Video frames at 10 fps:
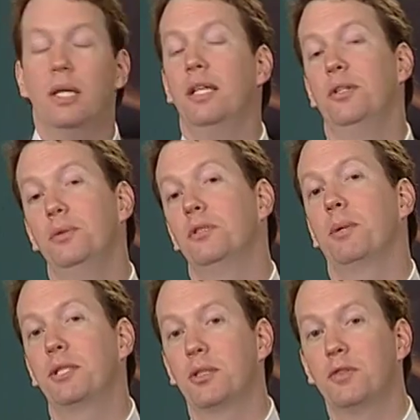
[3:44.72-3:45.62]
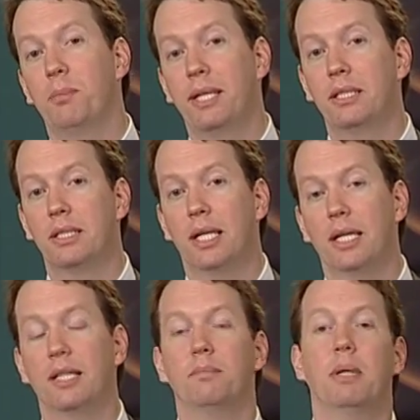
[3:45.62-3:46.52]
In Newton's picture of space and
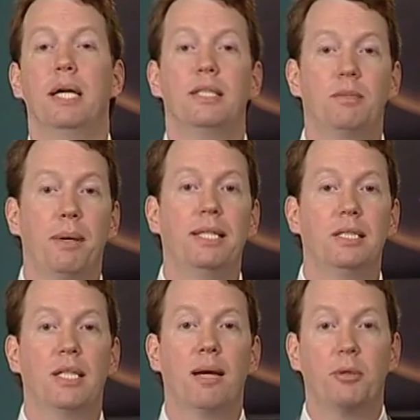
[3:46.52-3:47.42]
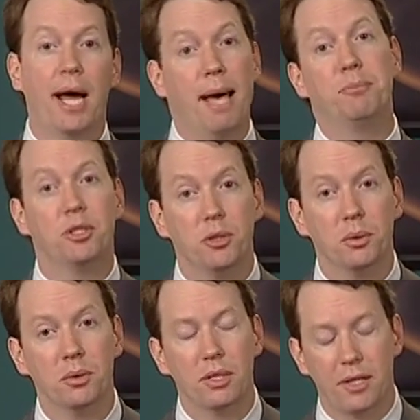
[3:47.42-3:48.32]
time are
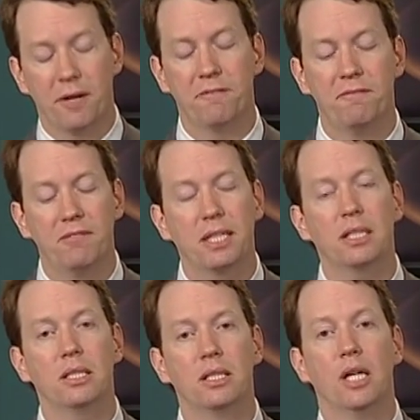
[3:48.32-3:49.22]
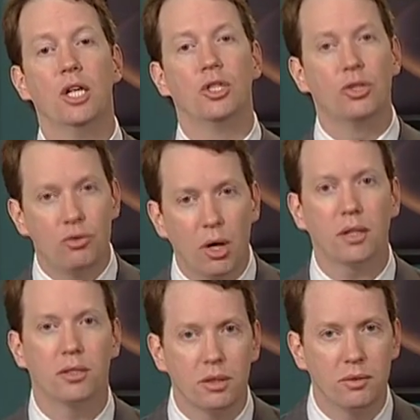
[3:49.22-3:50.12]
absolute. They're fixed
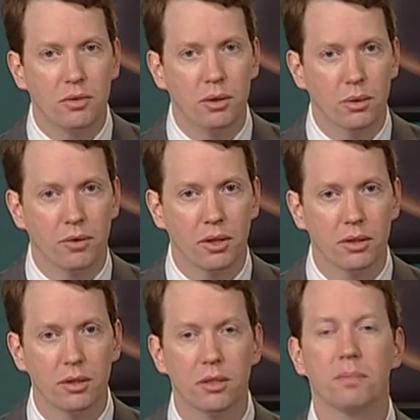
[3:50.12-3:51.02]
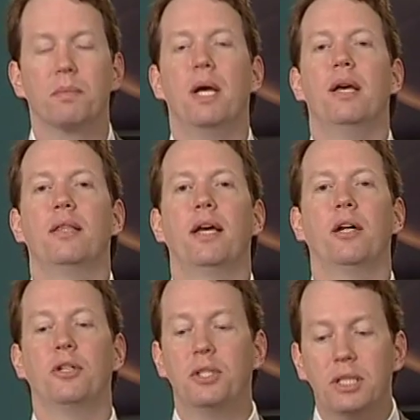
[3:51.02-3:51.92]
structures of the universe. They
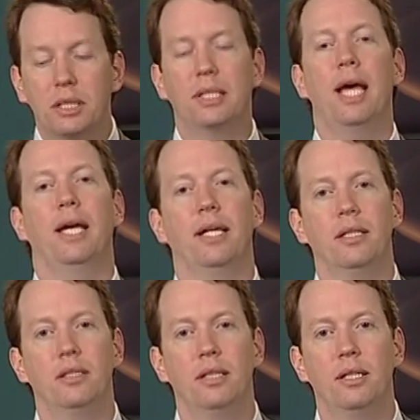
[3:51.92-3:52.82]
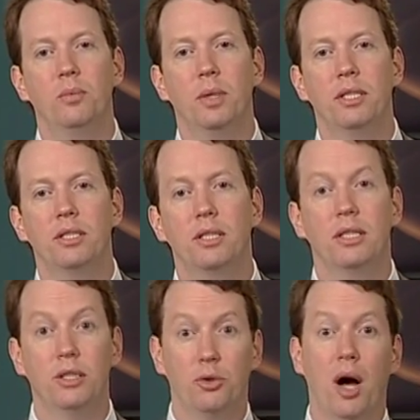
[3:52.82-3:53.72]
are the stage in which
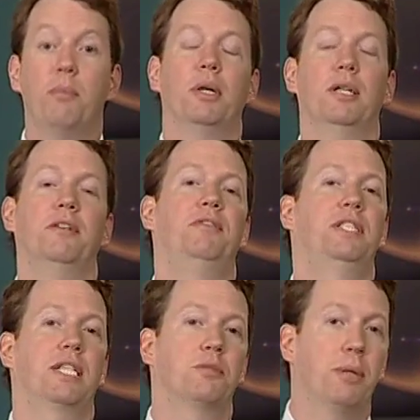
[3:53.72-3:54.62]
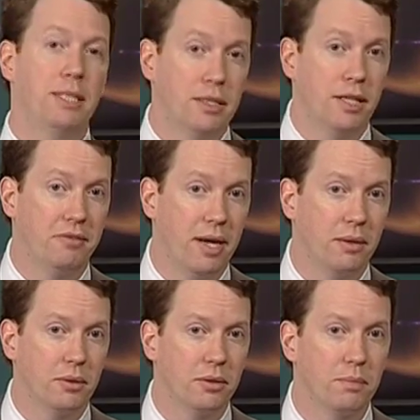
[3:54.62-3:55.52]
the drama of physics plays itself
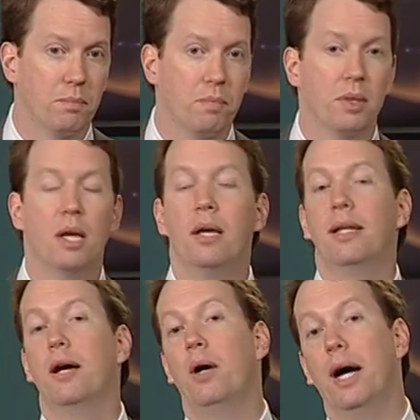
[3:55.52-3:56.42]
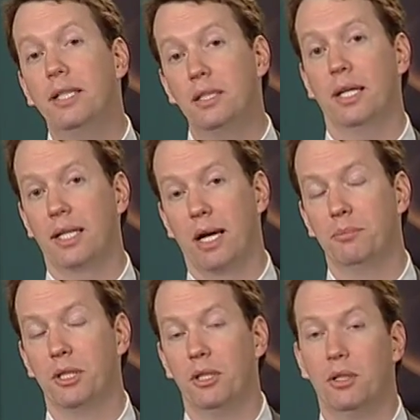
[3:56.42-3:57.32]
out. Now, Einstein
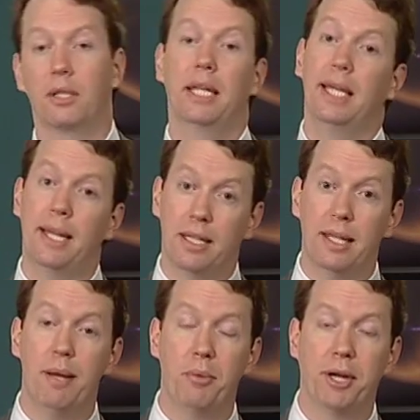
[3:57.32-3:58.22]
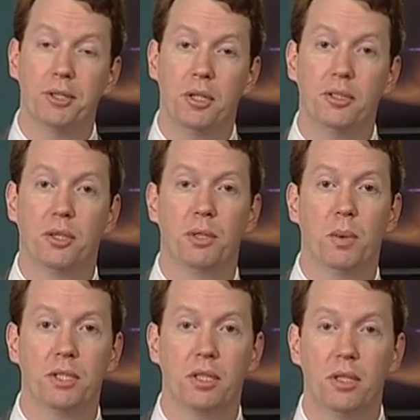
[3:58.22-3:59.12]
comes along, and he had collaborators also. He
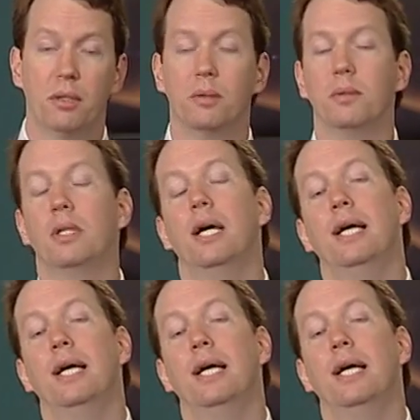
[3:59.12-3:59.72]
wasn't alone.